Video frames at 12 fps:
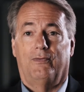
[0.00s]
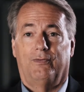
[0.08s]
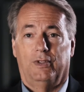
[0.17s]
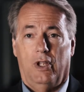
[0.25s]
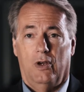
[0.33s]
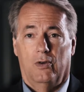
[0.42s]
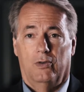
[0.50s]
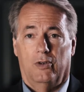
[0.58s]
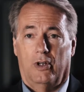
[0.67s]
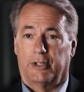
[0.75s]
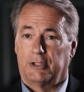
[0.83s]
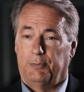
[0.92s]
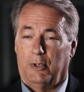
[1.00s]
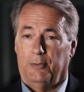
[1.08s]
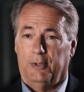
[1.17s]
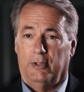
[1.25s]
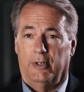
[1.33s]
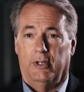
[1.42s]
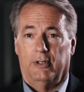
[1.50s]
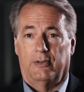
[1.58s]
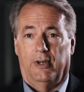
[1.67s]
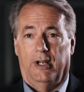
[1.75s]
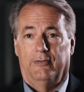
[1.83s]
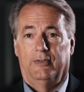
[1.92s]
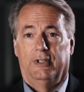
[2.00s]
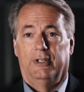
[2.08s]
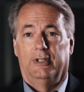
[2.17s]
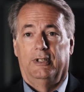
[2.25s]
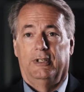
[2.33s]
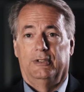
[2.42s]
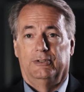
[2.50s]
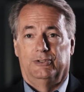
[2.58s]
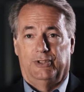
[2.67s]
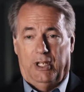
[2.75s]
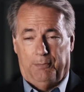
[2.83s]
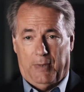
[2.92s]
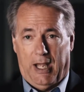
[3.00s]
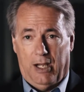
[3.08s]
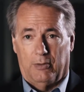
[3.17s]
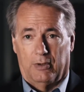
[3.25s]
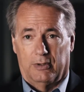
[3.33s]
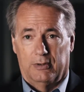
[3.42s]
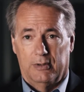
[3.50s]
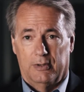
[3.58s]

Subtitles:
flown on experimental aircraft jet power.